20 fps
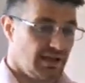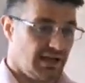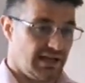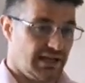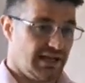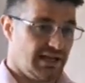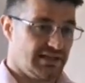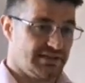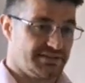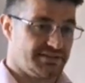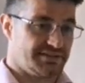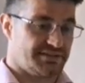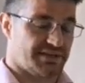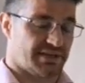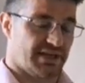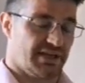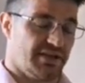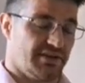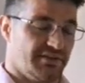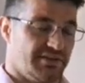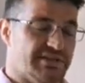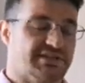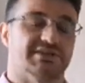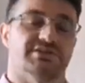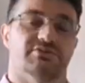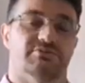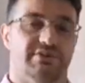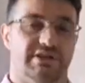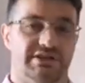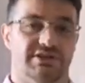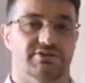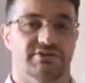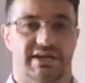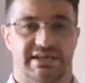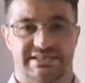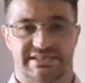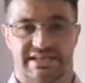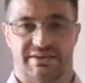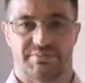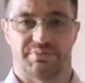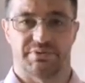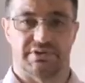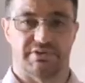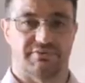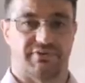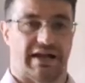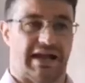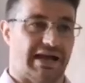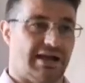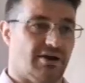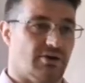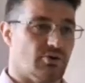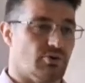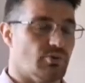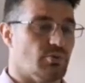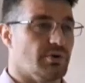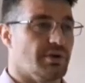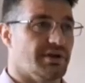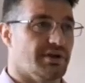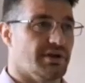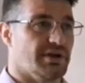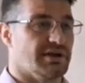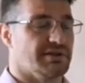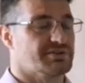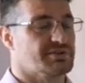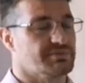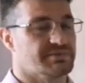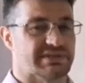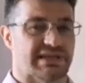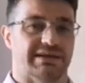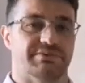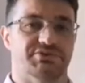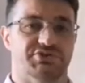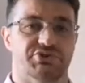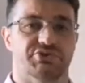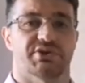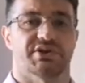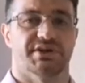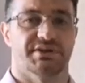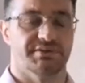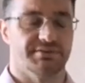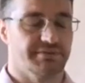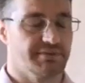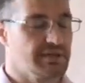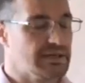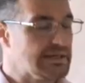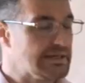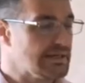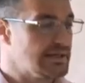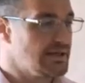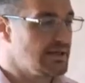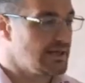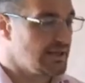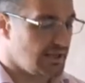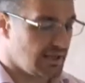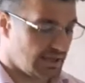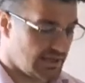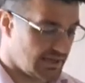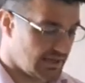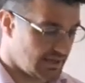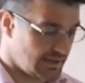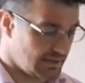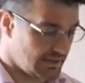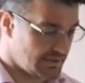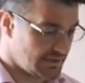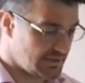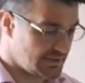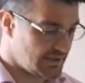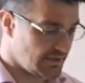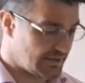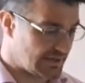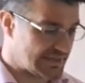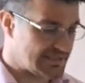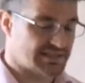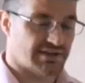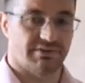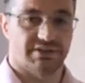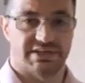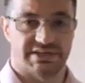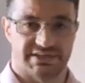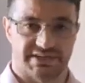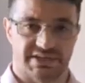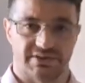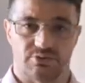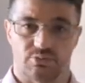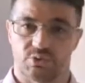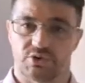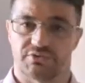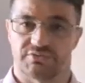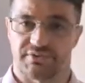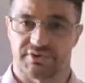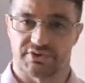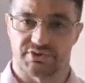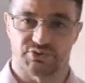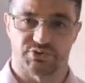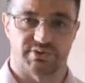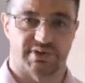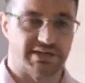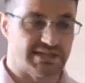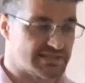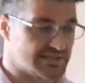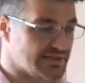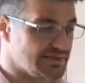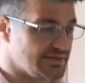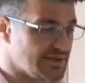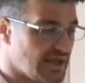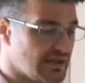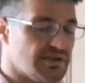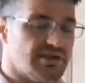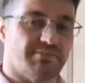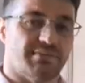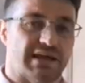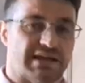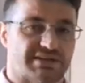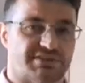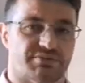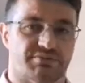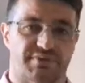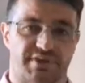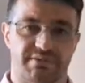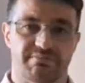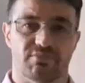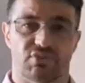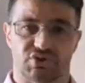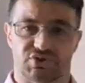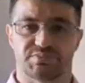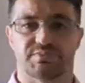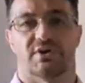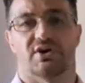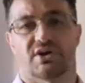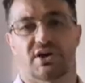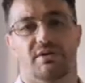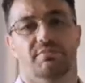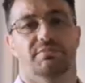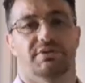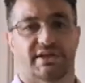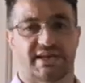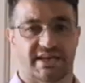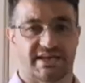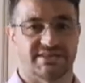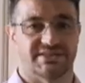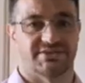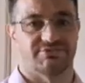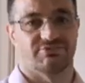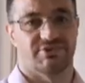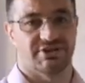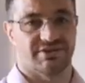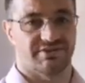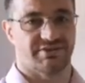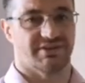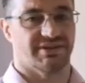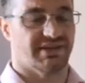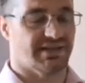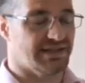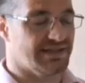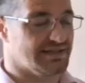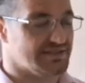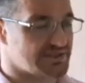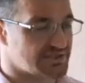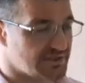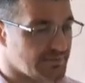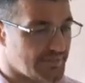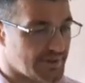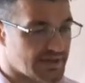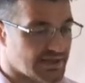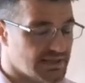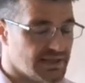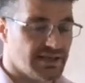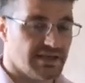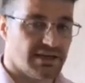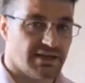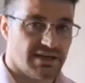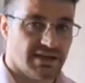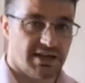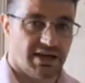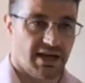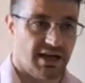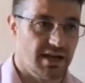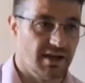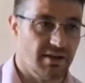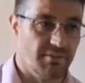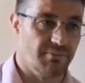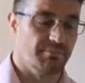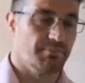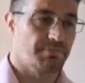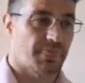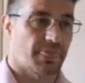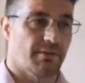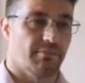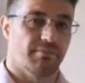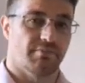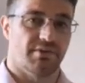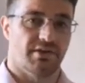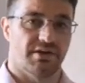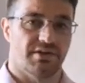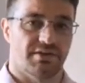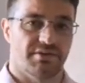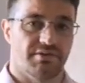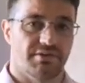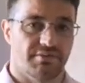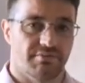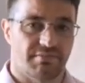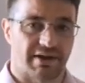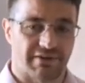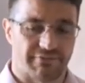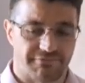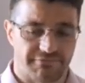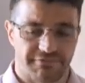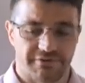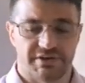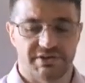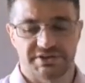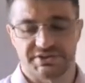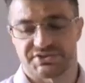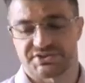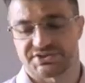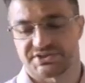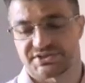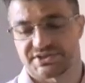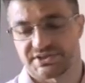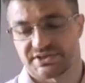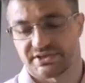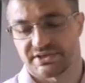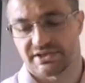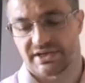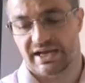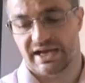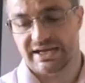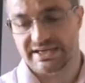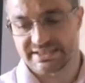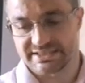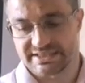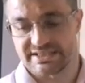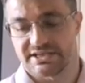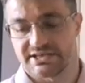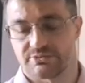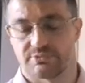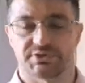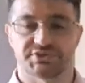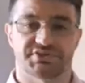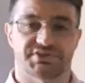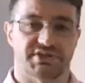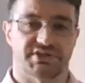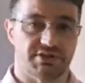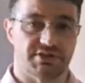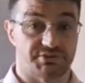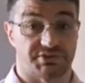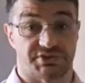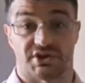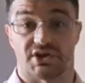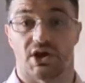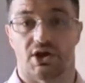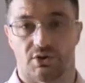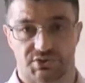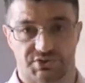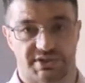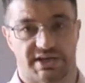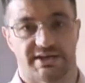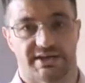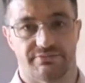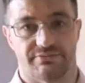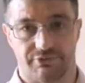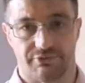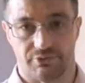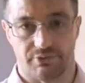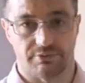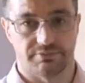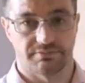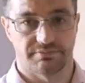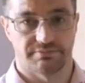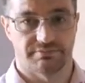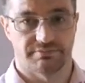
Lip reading: and this is a really good example of how sometimes you can you don't necessarily see the wood for the trees, and you make something much more complicated really than it needs to be. My first idea was to use the cosine rule.